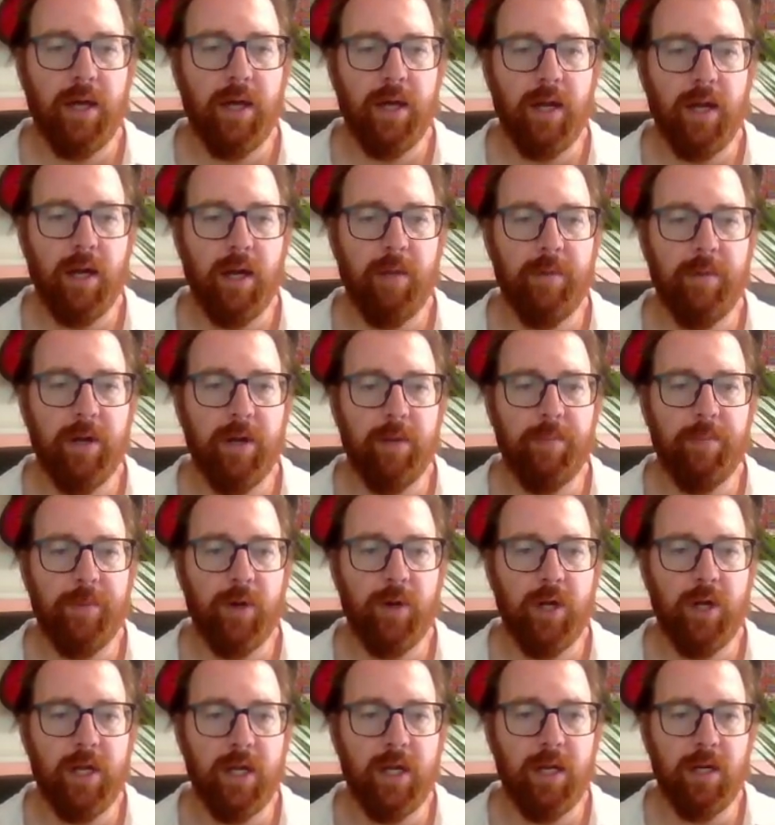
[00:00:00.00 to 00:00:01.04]
and I'm going to
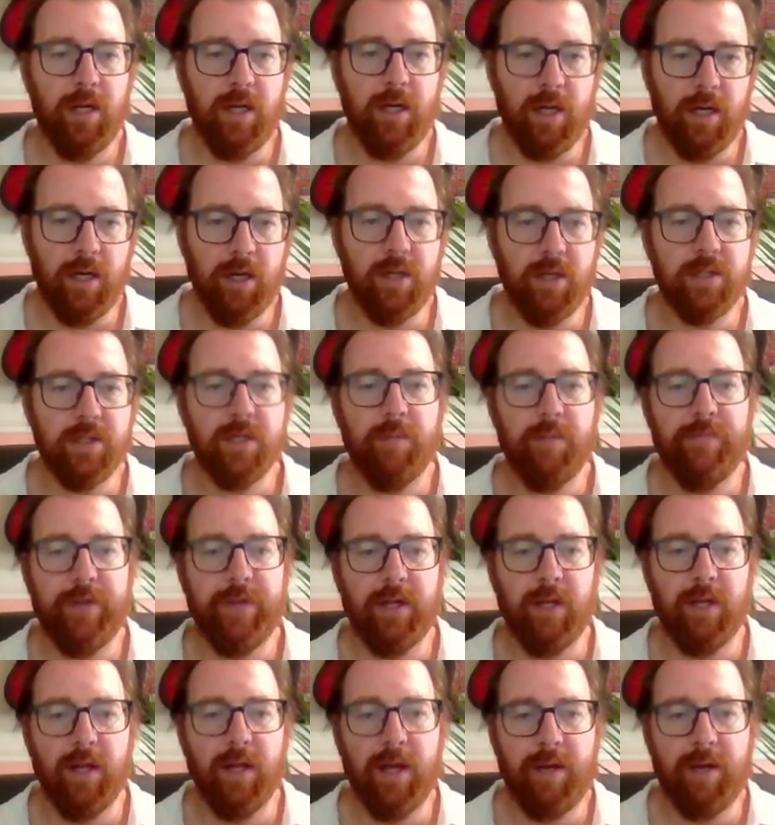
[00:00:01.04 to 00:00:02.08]
put in here
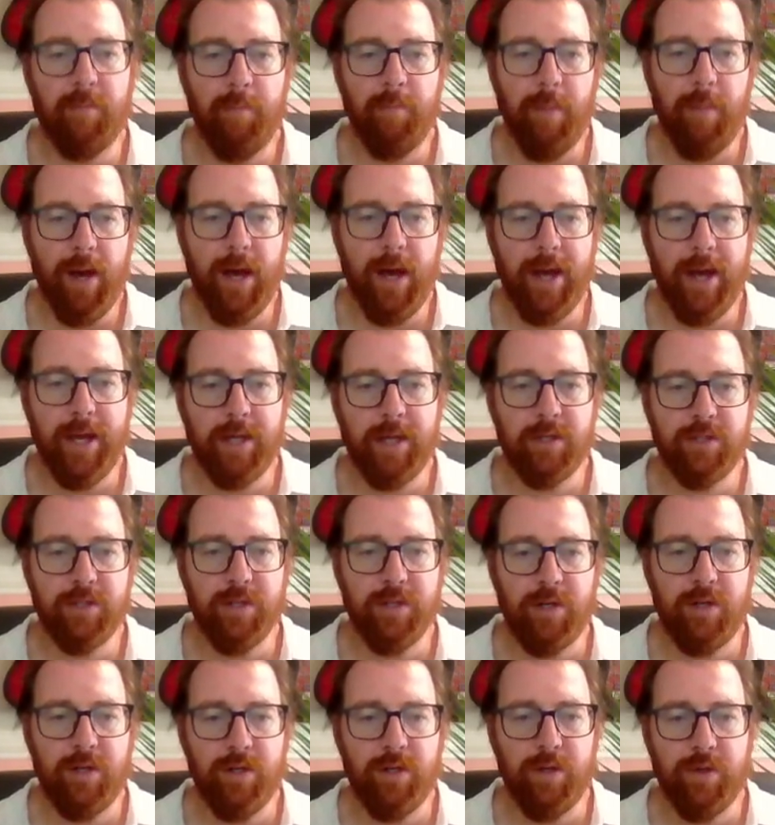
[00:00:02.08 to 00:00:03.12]
something like my
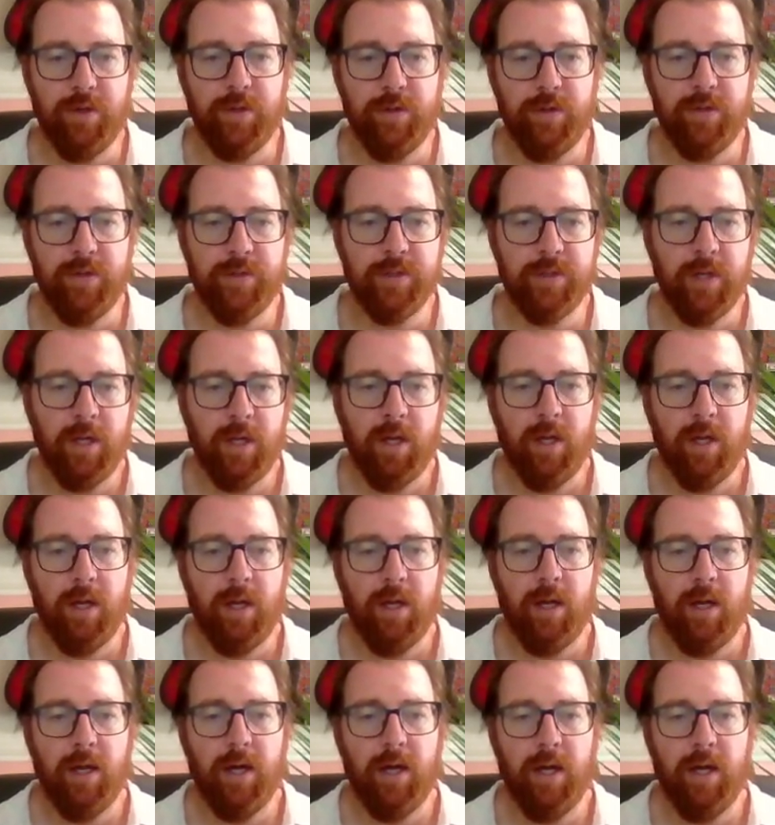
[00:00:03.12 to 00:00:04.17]
to-dos,
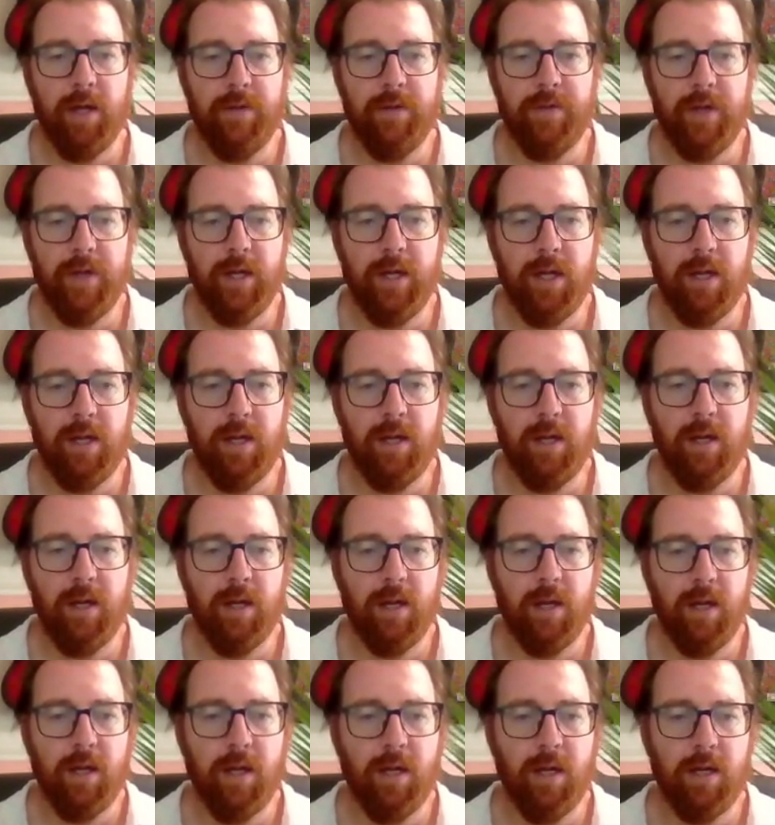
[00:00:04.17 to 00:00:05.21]
and then
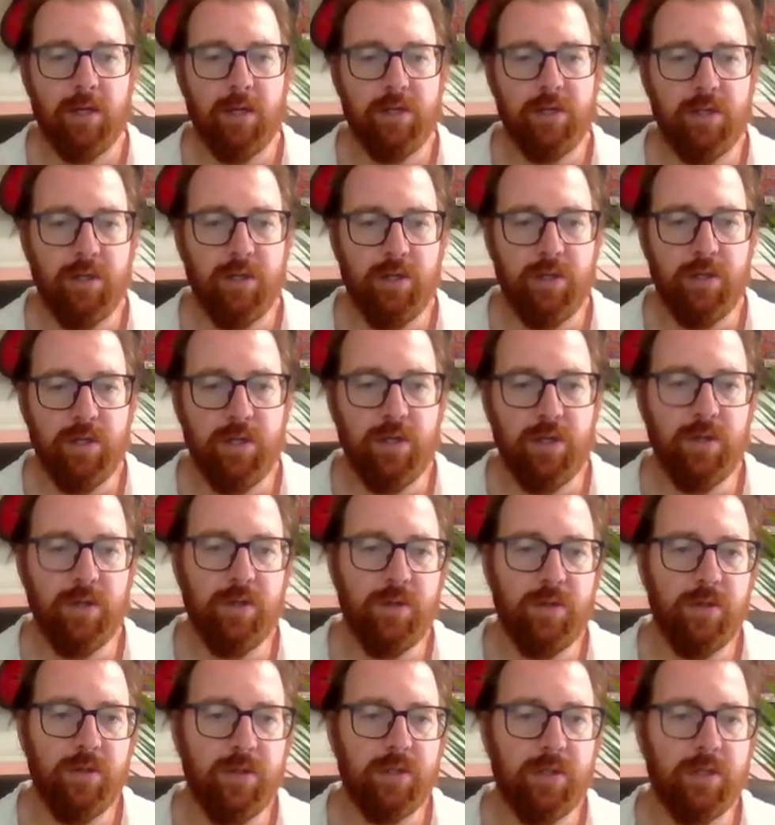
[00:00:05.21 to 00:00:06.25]

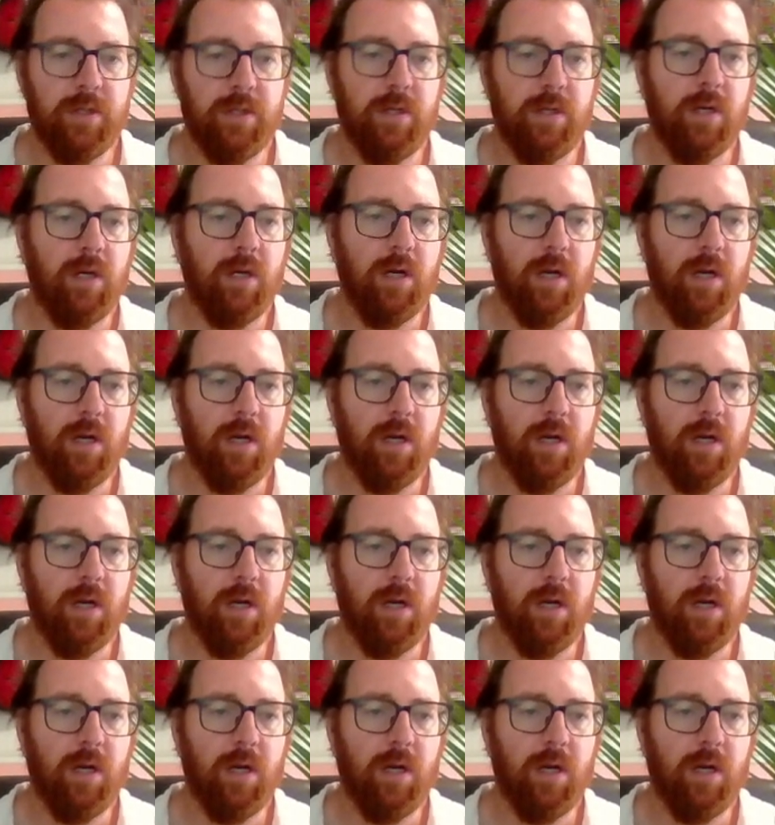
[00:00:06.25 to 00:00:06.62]
to-dos.